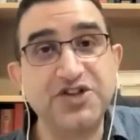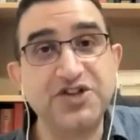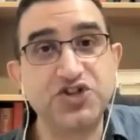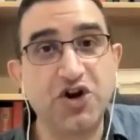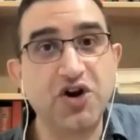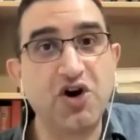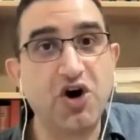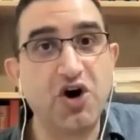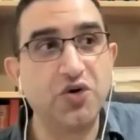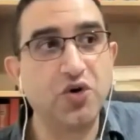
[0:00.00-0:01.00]
based
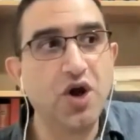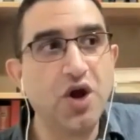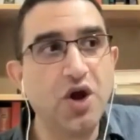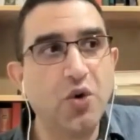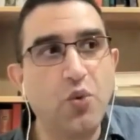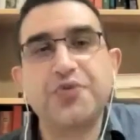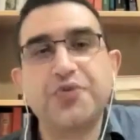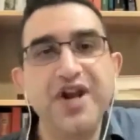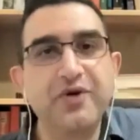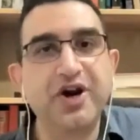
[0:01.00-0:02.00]
on what
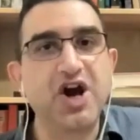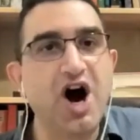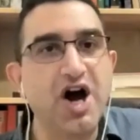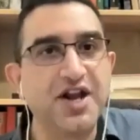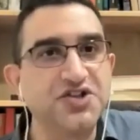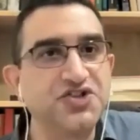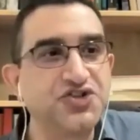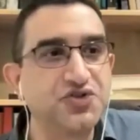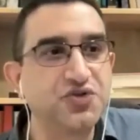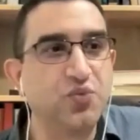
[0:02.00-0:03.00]
we regard
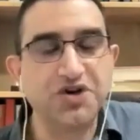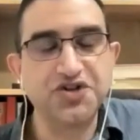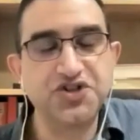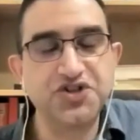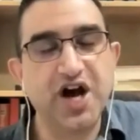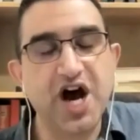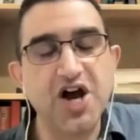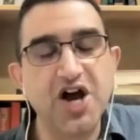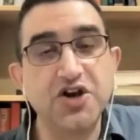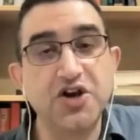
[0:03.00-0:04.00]
as what
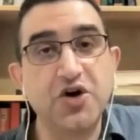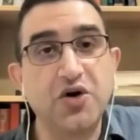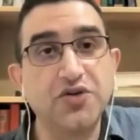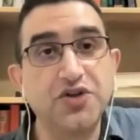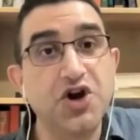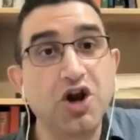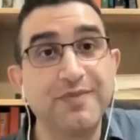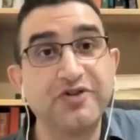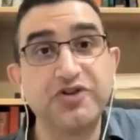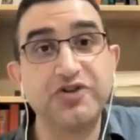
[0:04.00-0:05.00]
the
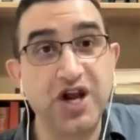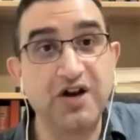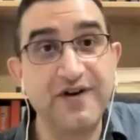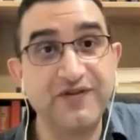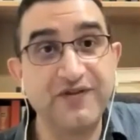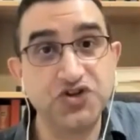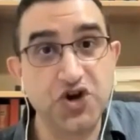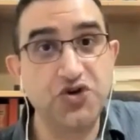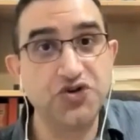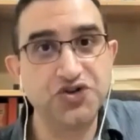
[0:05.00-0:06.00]
documentary trail of evidence
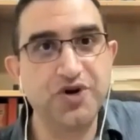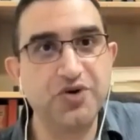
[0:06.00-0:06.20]
shows.